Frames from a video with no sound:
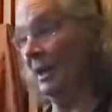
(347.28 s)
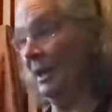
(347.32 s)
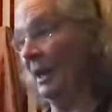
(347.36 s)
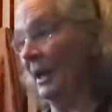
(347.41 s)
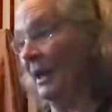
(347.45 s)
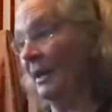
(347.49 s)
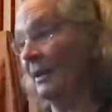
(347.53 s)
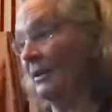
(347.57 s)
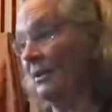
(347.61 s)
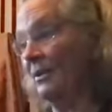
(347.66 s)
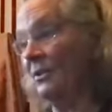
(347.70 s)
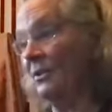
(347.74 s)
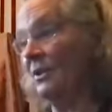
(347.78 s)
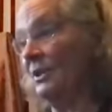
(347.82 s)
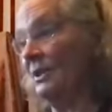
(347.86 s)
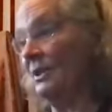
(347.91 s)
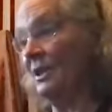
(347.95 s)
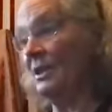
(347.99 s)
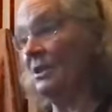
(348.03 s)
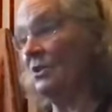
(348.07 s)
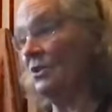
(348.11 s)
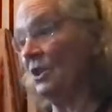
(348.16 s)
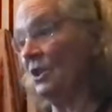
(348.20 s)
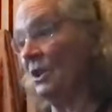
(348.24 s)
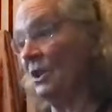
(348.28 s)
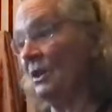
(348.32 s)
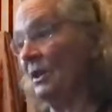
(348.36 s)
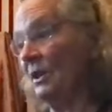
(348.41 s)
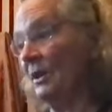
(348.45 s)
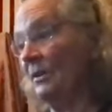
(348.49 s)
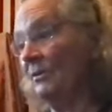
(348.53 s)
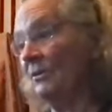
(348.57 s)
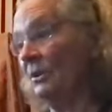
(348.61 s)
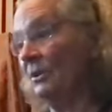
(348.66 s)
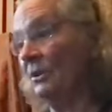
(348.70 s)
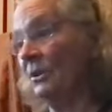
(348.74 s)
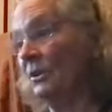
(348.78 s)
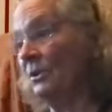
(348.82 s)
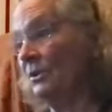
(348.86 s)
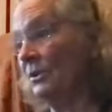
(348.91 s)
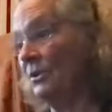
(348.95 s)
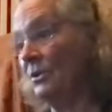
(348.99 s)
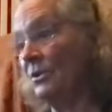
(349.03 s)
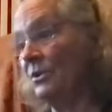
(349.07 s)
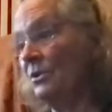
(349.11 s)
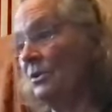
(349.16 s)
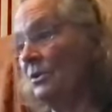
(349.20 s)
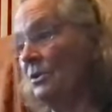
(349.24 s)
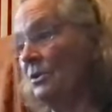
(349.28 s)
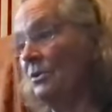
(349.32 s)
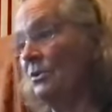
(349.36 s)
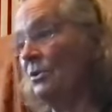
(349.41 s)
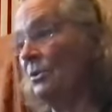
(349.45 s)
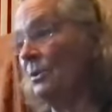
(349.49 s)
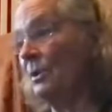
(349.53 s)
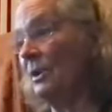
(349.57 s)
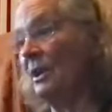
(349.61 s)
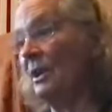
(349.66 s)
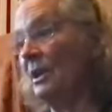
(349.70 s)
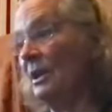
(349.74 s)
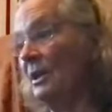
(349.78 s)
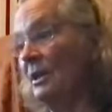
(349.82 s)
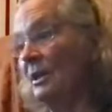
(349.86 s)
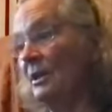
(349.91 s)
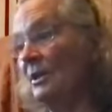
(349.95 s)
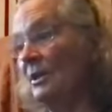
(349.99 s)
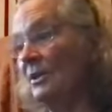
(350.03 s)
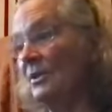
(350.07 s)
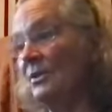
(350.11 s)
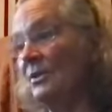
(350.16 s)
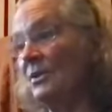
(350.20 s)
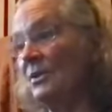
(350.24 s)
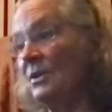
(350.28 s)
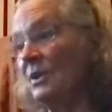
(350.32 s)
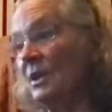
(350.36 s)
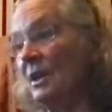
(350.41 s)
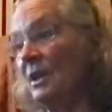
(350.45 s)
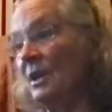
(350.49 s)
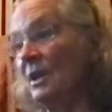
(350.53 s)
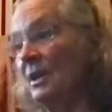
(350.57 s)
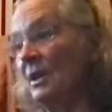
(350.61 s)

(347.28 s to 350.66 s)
and the teaching of the Lotus Sutra is